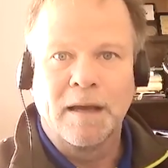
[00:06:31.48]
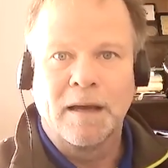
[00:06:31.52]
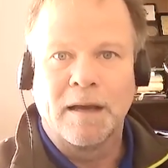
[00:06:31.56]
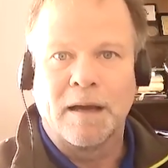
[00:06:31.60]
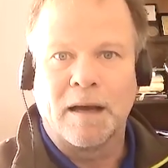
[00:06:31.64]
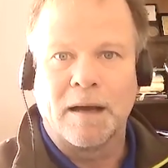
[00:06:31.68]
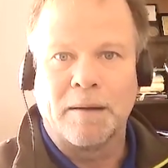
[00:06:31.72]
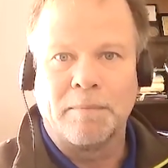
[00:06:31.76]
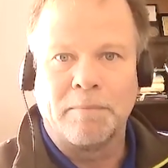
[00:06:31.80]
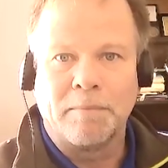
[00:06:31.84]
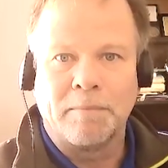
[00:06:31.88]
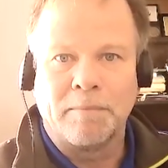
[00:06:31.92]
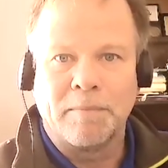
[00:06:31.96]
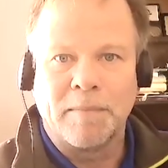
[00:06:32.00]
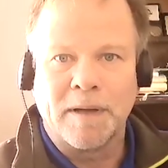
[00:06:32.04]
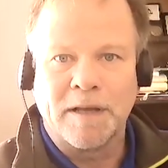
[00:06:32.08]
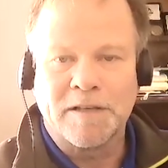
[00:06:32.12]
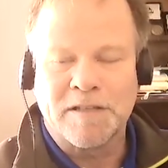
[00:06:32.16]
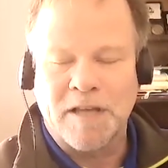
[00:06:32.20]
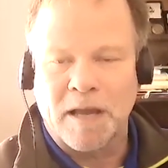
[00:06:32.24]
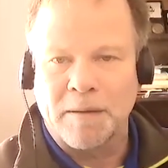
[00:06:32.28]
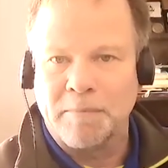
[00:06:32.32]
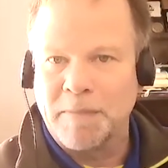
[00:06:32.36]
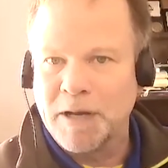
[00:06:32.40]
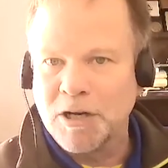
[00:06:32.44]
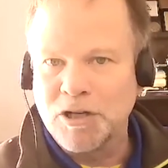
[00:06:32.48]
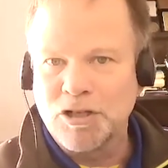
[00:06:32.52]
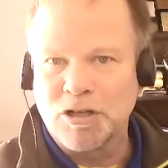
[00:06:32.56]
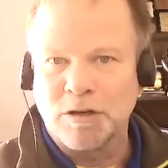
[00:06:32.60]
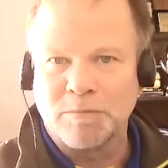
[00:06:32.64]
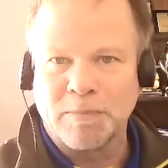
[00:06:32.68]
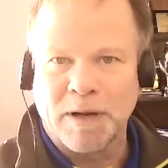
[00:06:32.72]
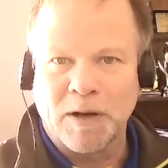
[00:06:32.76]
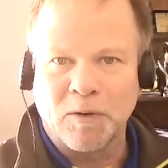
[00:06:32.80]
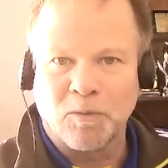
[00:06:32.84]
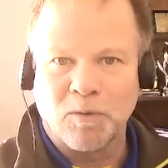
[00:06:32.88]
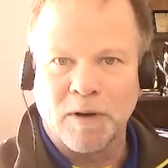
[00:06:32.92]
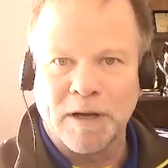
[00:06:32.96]
Um, as I mentioned,
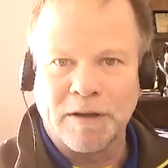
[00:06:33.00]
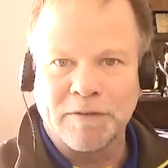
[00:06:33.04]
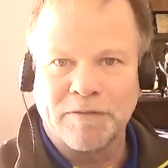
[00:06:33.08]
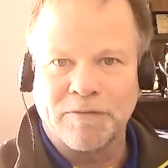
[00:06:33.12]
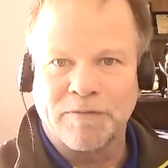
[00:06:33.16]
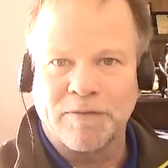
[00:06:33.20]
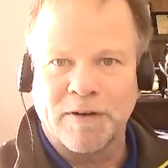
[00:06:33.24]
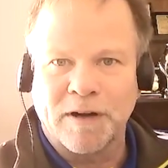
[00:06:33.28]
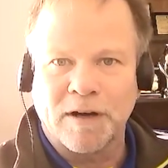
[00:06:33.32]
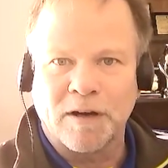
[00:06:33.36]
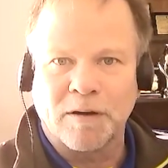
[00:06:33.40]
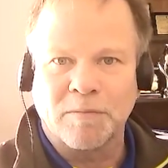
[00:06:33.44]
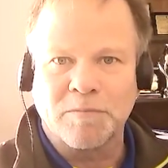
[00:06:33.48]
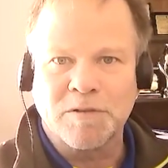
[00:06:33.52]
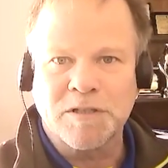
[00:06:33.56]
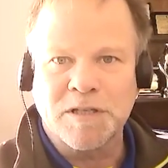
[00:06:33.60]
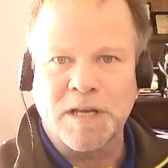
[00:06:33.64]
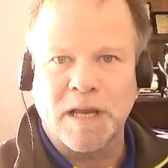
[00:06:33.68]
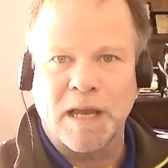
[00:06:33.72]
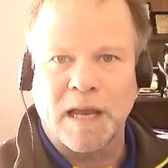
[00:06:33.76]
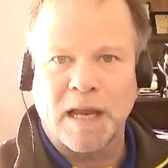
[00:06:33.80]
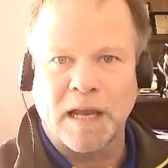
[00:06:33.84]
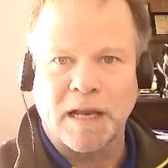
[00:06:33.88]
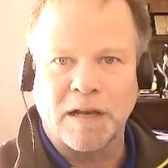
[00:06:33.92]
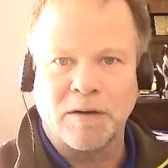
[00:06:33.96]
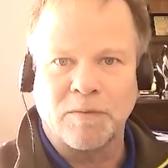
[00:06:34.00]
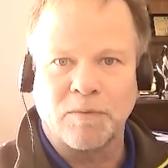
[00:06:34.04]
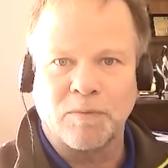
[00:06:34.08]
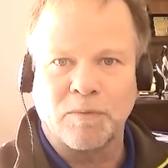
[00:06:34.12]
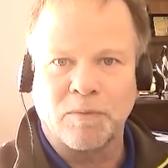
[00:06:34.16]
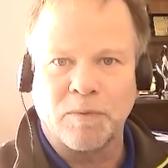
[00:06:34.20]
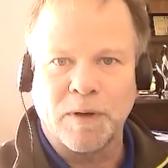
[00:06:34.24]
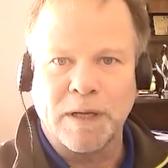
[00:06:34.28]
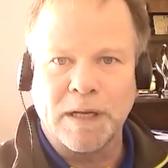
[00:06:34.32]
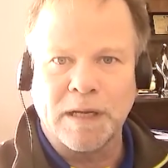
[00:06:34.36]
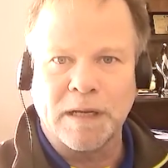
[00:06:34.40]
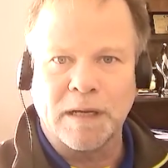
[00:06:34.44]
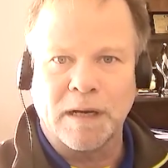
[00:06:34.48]
my wife farms, and
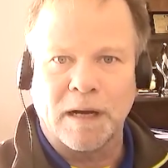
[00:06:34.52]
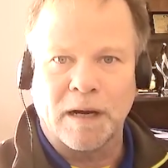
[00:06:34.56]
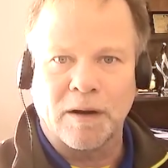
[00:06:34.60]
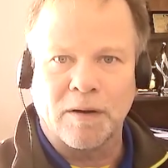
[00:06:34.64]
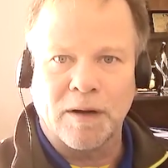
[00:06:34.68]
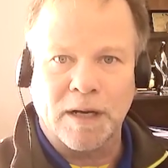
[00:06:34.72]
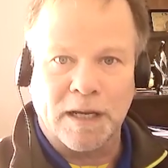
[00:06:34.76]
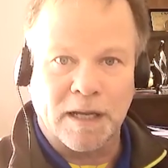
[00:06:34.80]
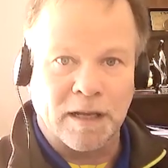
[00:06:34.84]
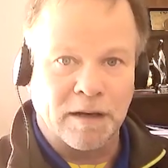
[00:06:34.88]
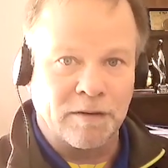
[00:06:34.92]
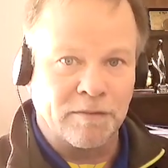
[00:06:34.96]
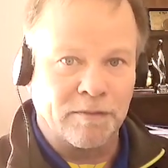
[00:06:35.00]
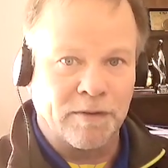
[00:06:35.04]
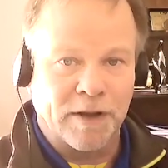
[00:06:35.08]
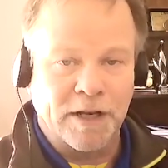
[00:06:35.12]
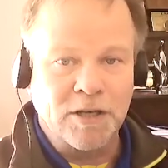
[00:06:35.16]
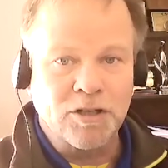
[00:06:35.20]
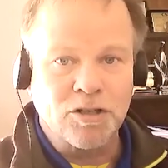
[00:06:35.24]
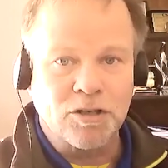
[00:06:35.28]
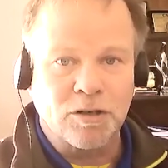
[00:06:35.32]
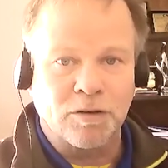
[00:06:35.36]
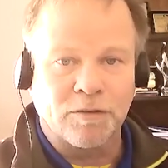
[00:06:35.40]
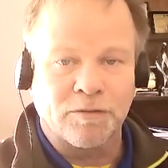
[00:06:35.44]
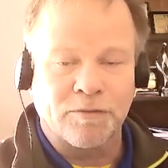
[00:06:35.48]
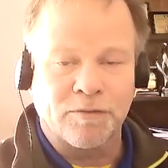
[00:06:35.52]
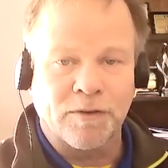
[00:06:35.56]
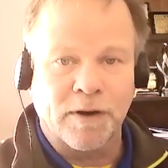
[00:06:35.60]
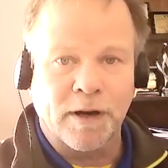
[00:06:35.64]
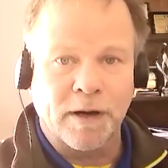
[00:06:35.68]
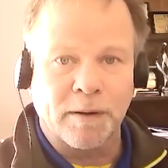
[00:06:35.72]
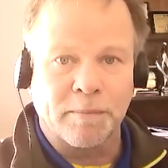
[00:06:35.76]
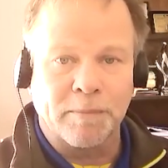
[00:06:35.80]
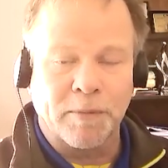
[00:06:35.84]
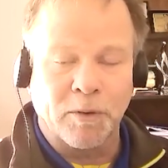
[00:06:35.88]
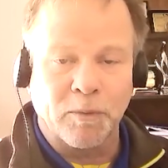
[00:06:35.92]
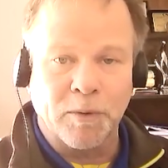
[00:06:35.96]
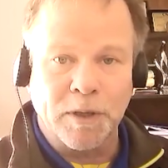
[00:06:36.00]
we are a conventional
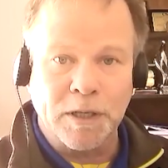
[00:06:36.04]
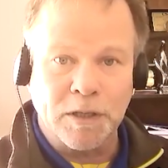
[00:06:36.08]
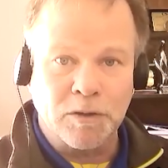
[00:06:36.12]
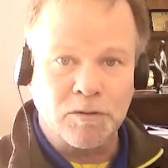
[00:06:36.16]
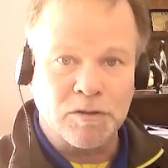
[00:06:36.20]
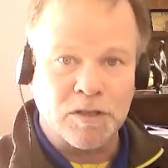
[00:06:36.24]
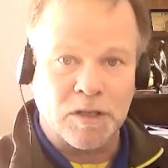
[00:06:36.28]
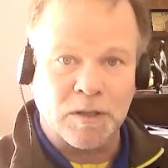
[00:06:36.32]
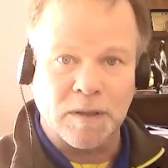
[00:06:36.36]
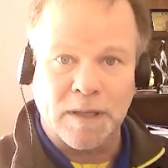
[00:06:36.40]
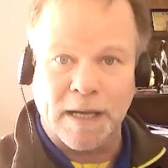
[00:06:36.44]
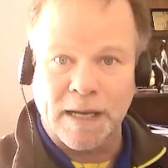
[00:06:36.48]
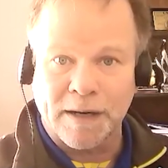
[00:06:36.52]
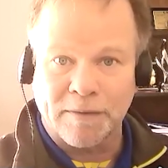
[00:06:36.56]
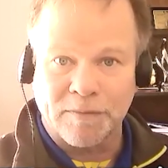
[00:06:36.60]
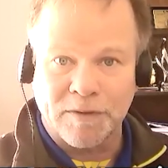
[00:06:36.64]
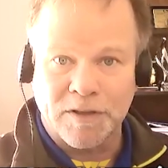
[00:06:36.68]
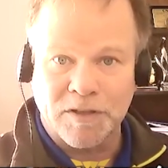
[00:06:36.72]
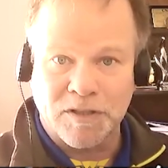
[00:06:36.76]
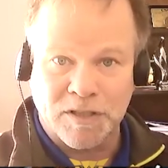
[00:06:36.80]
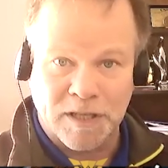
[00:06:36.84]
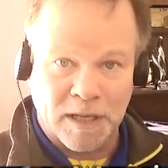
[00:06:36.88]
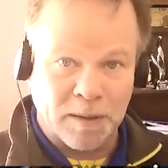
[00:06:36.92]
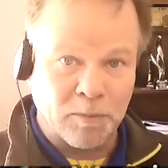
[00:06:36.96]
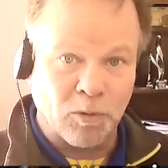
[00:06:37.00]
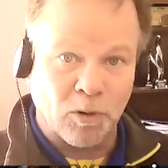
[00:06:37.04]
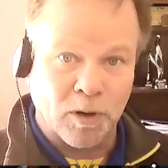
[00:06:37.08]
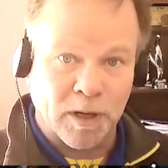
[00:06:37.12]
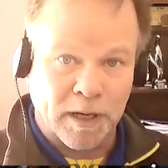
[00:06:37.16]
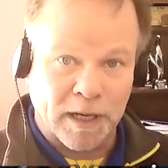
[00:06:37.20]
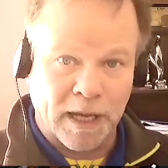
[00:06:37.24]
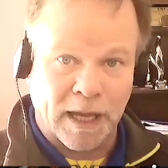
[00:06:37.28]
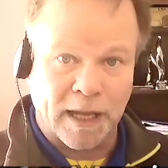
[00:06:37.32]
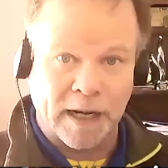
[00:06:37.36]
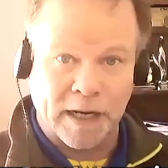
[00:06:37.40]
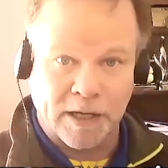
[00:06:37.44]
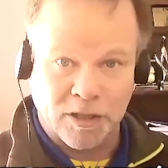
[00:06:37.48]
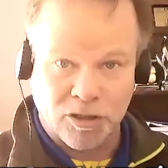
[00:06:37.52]
farm, but we use a lot of the same
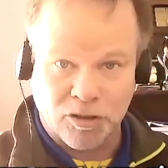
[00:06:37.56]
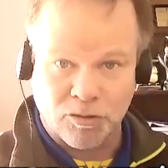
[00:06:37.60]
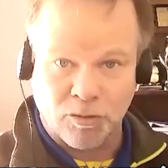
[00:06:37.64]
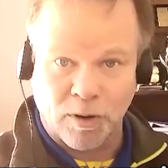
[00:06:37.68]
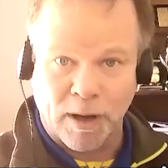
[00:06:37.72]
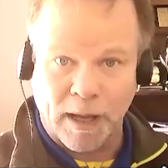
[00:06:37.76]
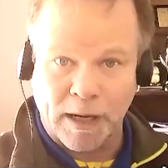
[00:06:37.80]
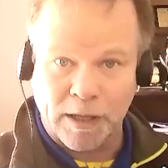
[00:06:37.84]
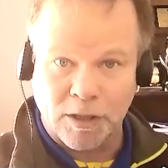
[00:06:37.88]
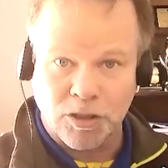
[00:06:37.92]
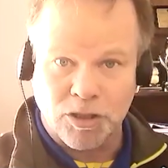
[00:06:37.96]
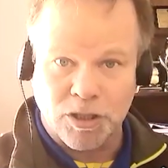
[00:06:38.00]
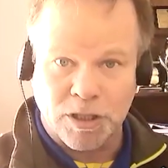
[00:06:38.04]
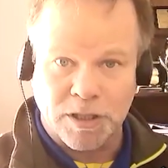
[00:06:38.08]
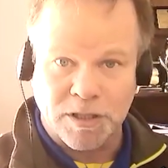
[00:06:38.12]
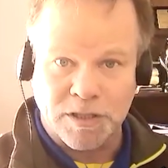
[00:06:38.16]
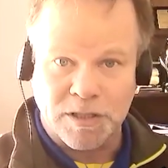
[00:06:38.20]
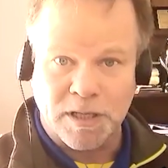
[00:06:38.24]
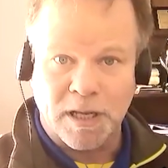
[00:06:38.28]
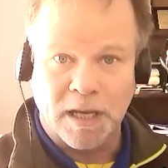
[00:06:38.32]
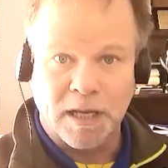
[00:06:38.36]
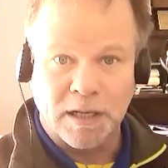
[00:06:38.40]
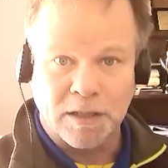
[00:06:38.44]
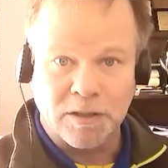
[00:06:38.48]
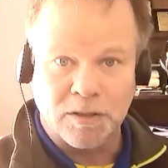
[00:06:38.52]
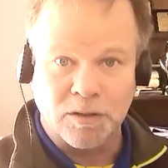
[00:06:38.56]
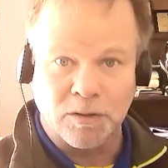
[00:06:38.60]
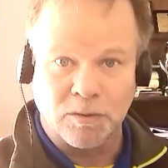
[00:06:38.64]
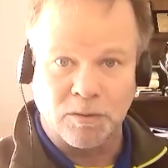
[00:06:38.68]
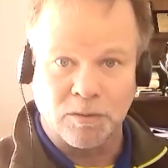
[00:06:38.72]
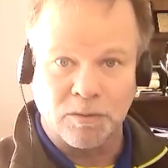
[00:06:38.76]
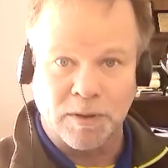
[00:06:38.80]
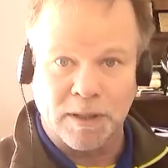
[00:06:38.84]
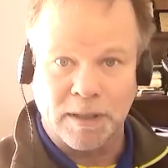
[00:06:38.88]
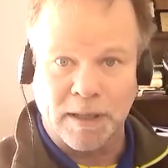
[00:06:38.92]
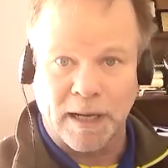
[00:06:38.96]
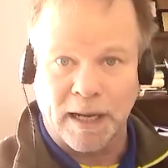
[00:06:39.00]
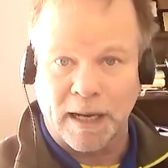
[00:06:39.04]
organic strategies
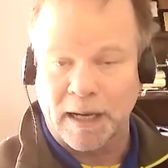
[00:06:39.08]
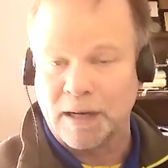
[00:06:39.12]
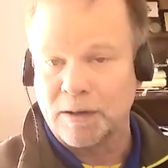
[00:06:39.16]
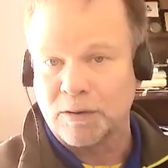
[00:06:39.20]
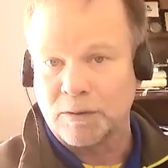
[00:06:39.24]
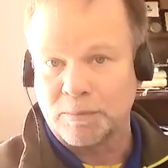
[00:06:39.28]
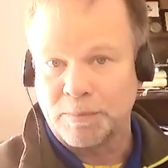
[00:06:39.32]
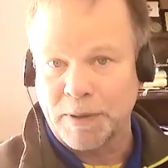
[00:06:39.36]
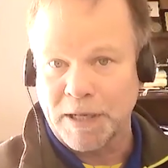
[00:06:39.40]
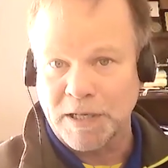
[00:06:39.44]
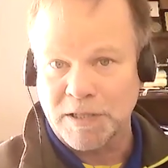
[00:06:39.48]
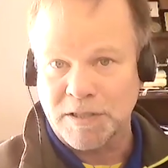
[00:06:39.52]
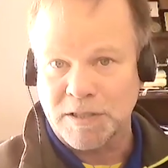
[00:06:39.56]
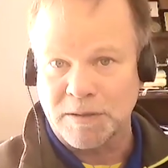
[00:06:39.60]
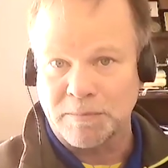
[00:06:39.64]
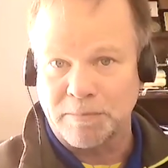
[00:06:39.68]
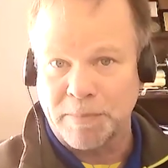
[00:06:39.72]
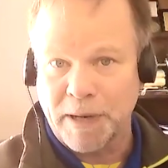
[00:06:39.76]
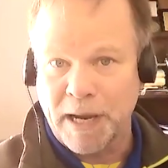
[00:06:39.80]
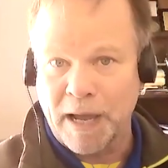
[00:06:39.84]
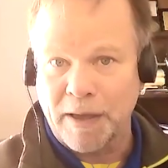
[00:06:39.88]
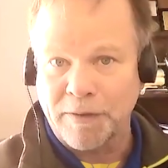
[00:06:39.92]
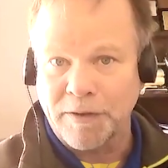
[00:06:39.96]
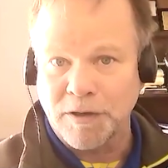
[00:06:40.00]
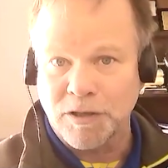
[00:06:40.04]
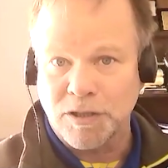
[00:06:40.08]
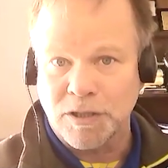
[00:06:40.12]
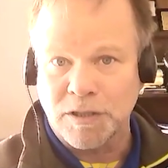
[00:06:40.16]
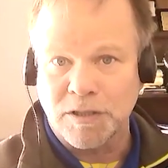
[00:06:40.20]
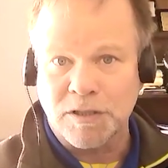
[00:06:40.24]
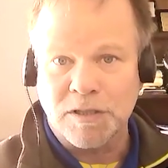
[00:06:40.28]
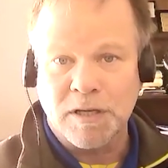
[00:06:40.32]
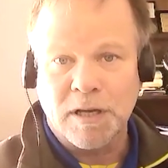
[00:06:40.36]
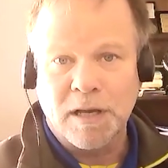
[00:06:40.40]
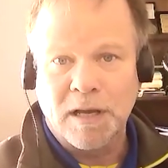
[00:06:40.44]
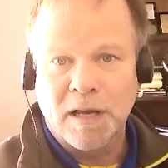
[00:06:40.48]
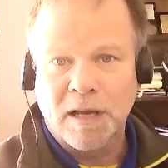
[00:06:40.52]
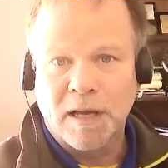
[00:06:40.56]
to handle pests and pathogens.